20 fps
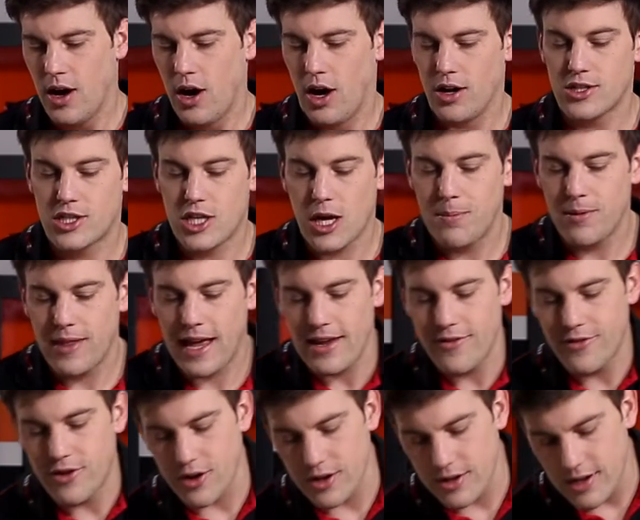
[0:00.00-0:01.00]
On top of that,
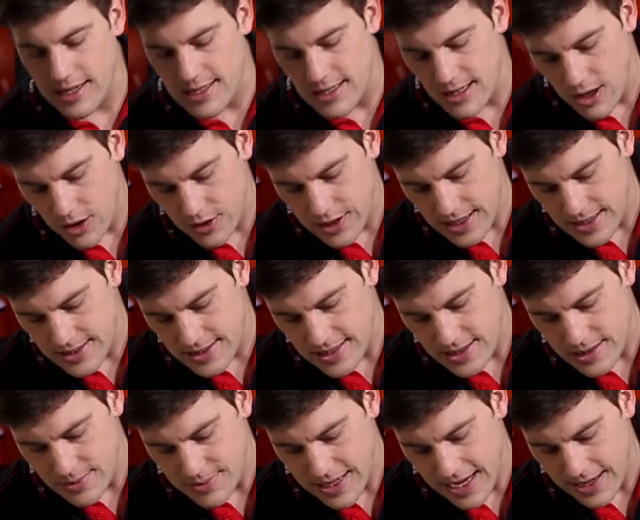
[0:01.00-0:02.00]
you've got a nice locking
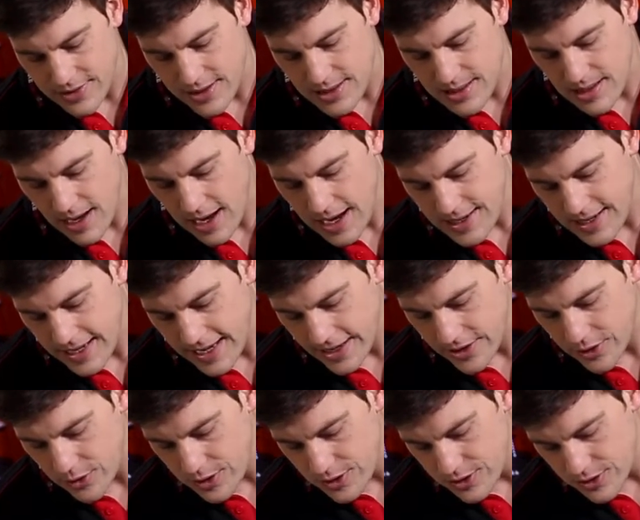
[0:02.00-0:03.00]
system down the side here,
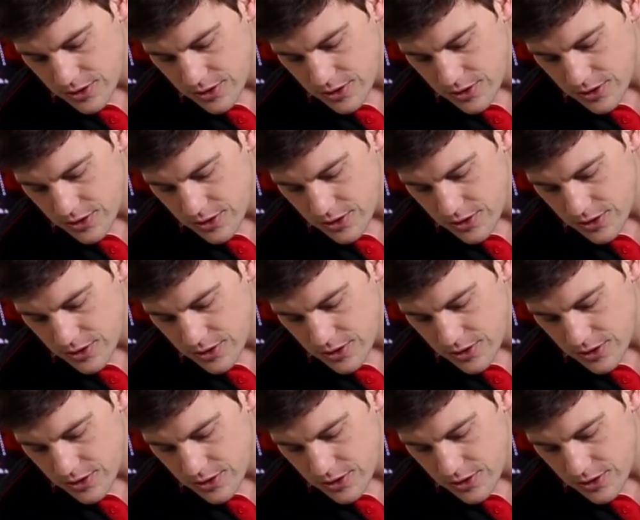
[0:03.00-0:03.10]
and all you do